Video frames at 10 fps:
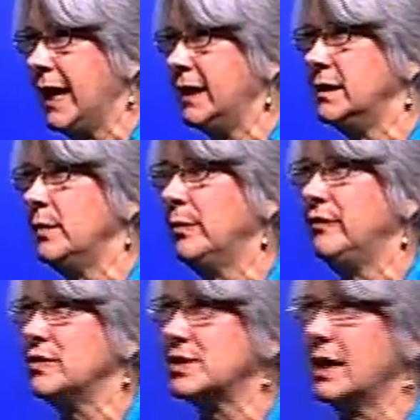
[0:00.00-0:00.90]
again, a number
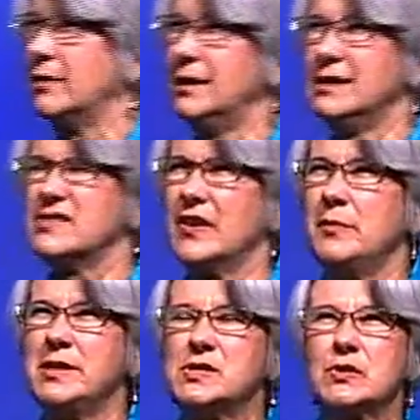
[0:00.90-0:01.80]
of years ago. It's
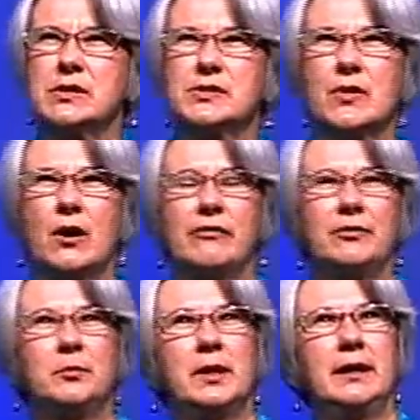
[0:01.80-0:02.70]
funny, my stories are all
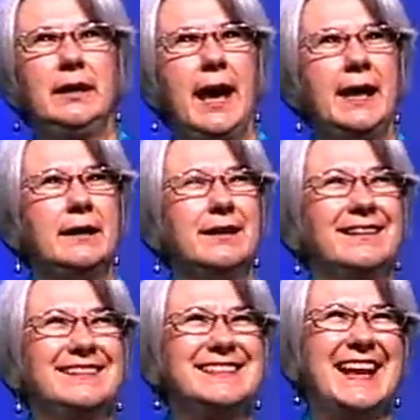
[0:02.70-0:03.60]
from
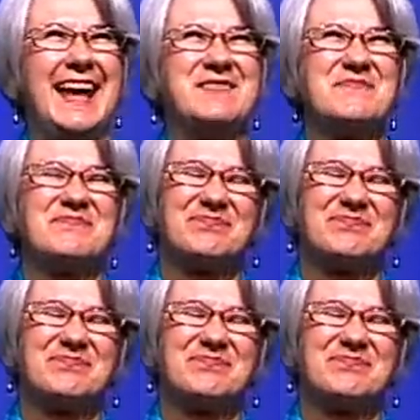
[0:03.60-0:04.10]
Canada today.